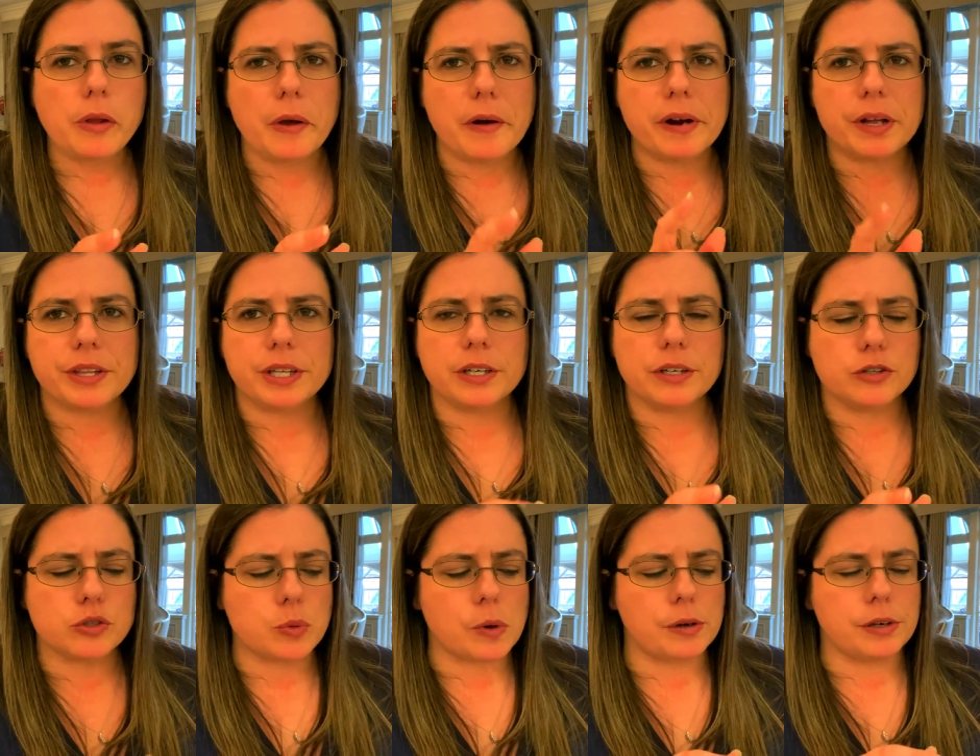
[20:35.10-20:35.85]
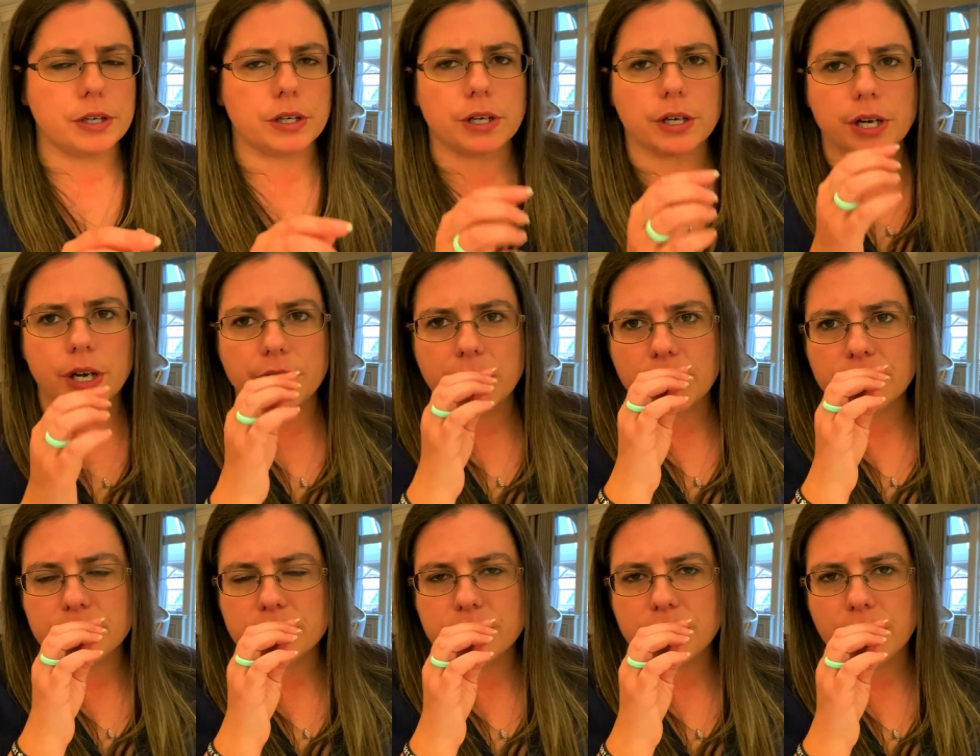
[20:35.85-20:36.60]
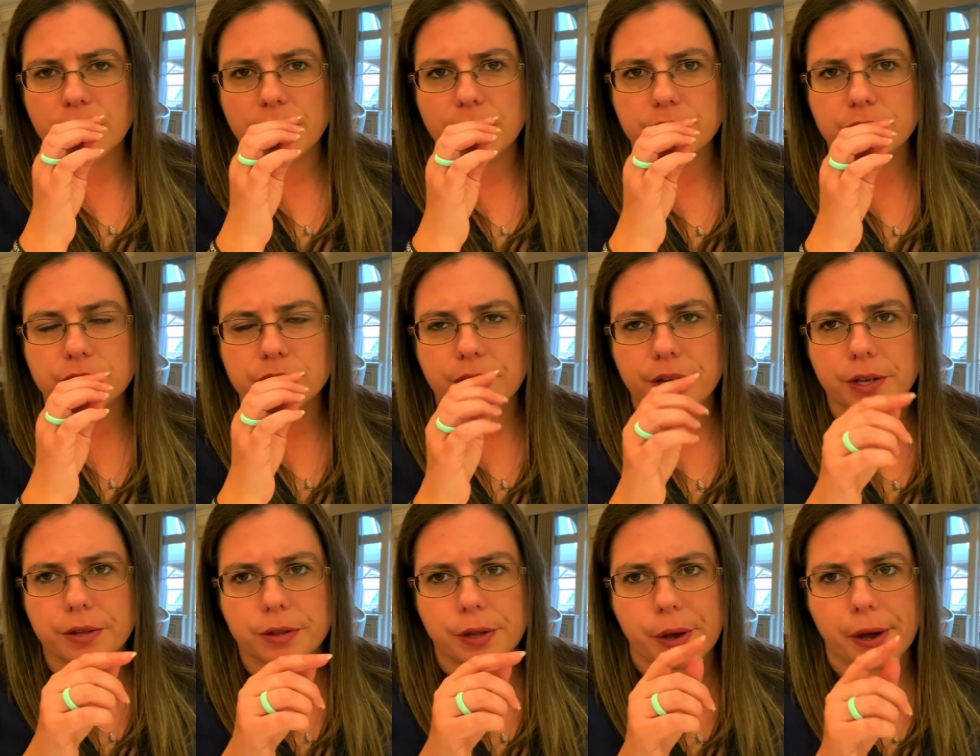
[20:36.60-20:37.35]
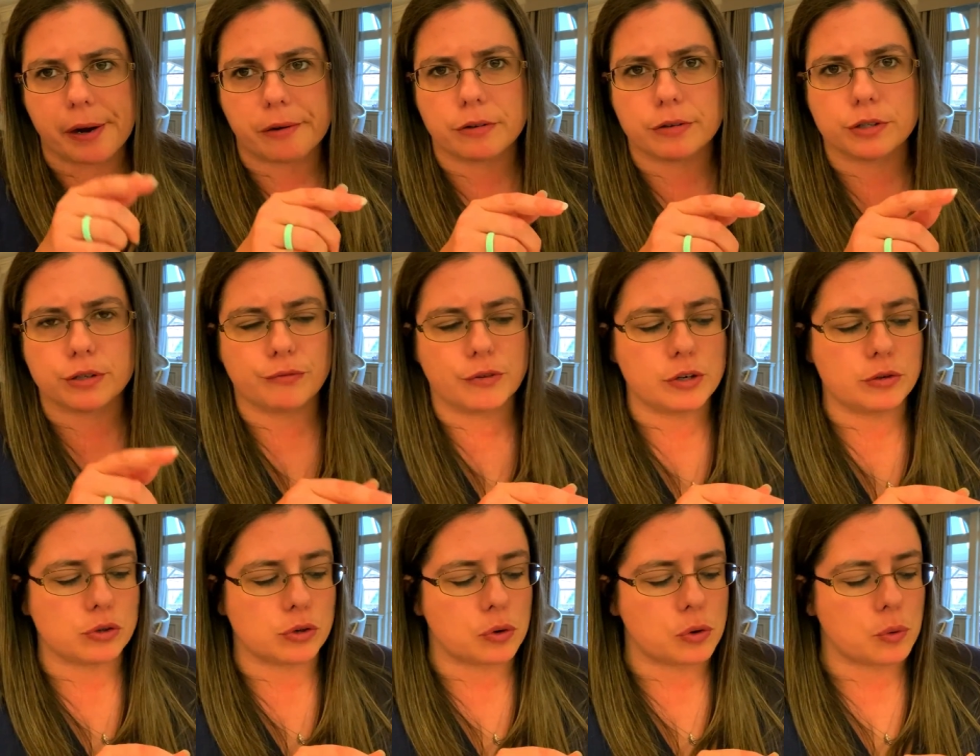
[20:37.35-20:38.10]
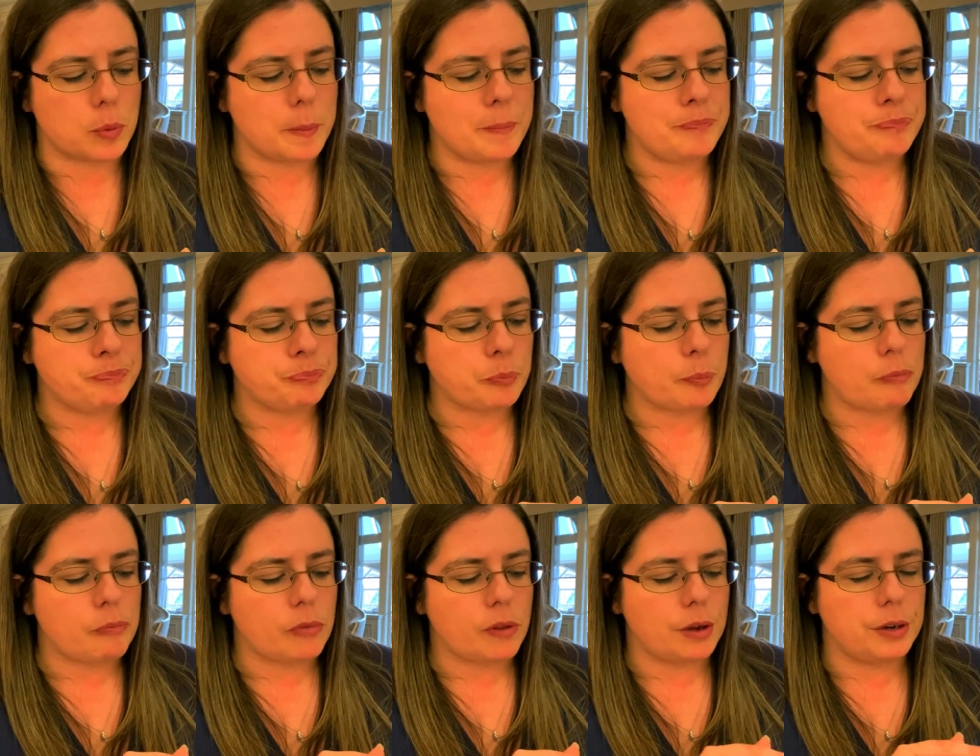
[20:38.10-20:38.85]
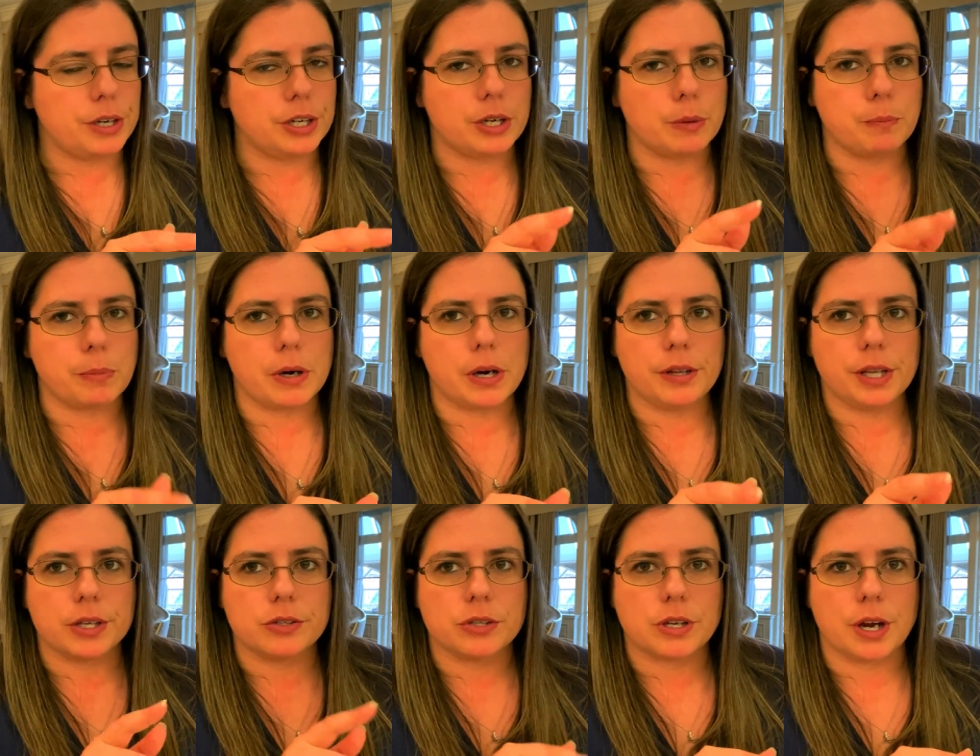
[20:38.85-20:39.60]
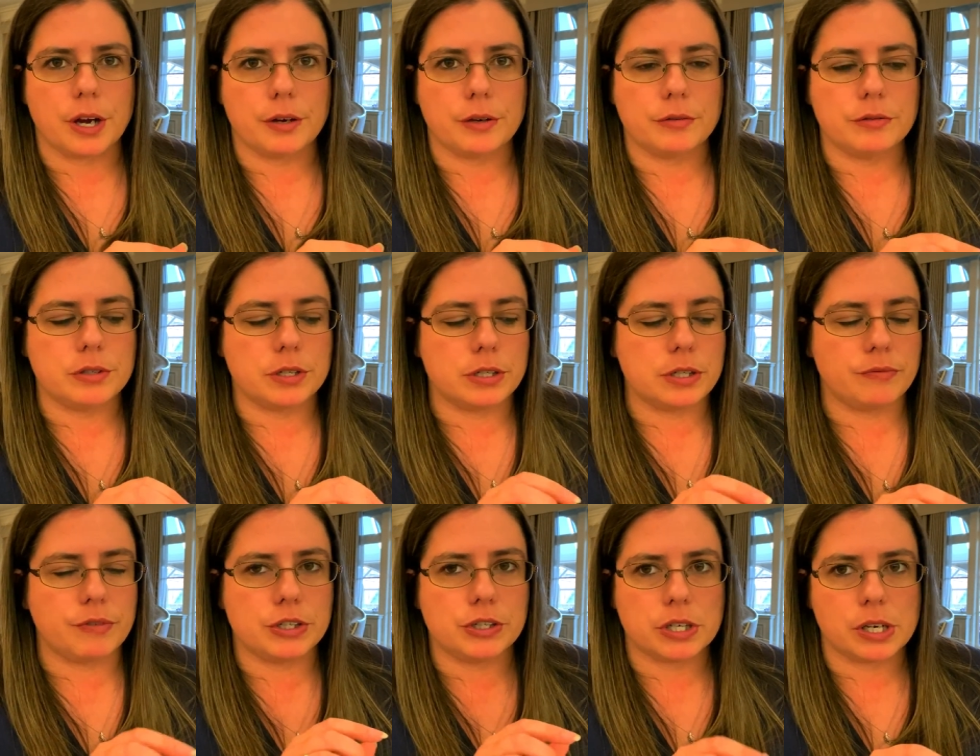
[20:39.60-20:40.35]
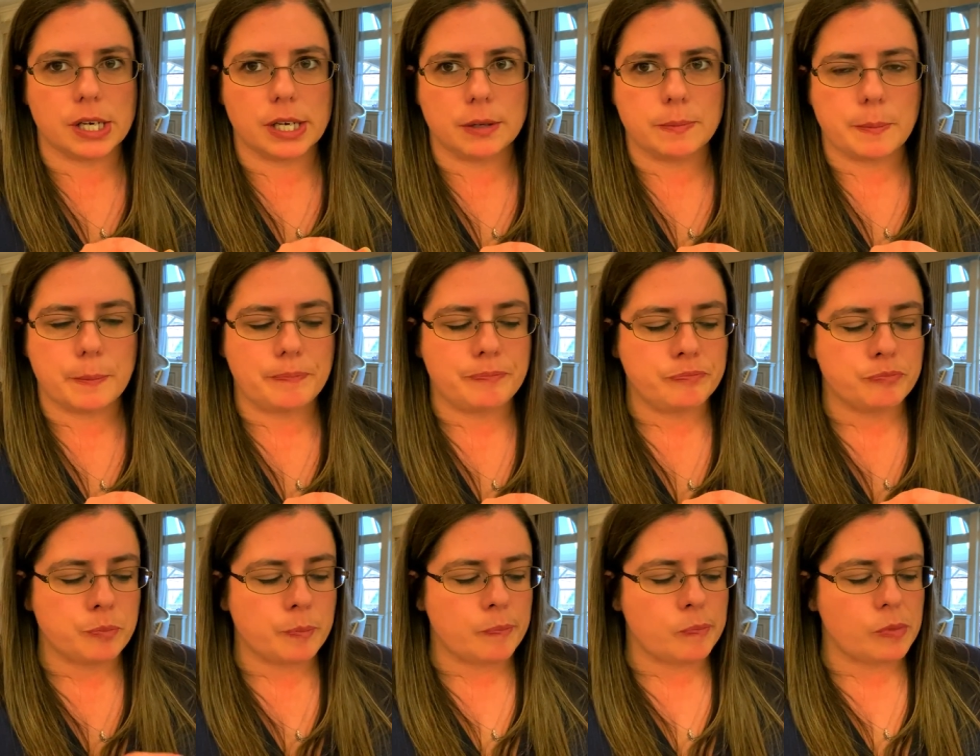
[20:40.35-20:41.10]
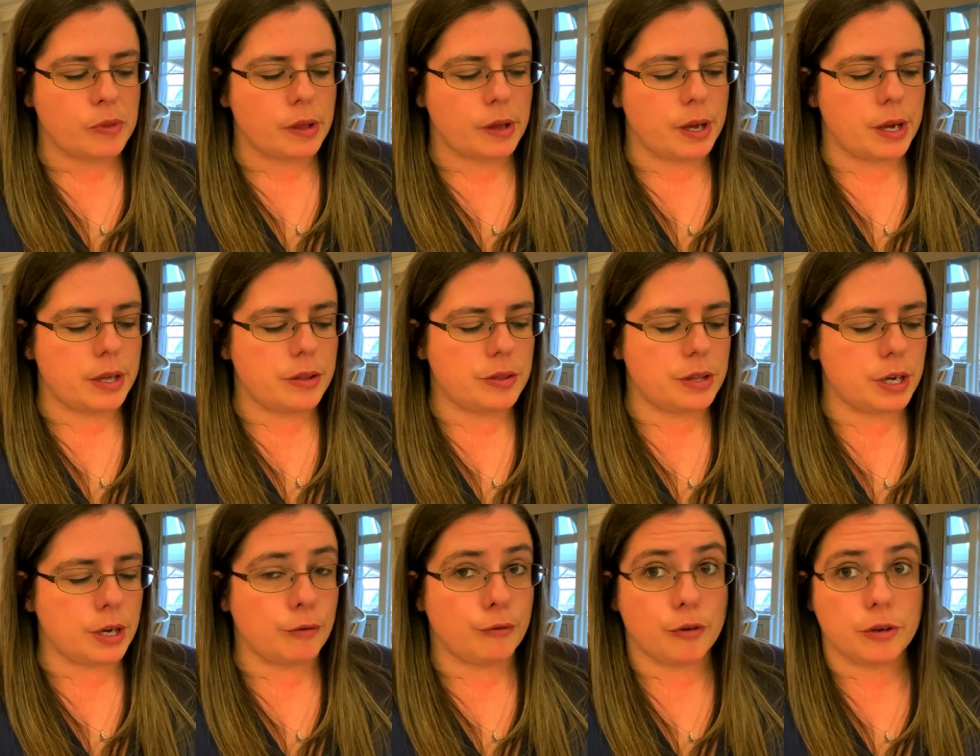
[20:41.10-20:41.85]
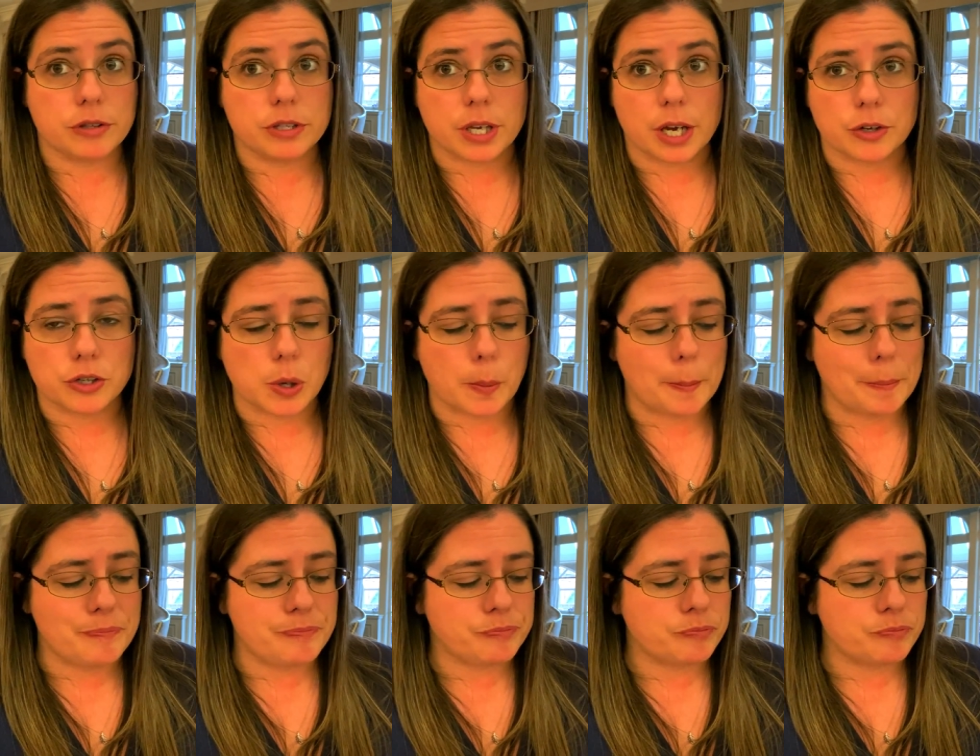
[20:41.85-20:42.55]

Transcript: And I think as well, you can go downstairs at the Harrods Food Hall and you can buy their scones individually in the food section.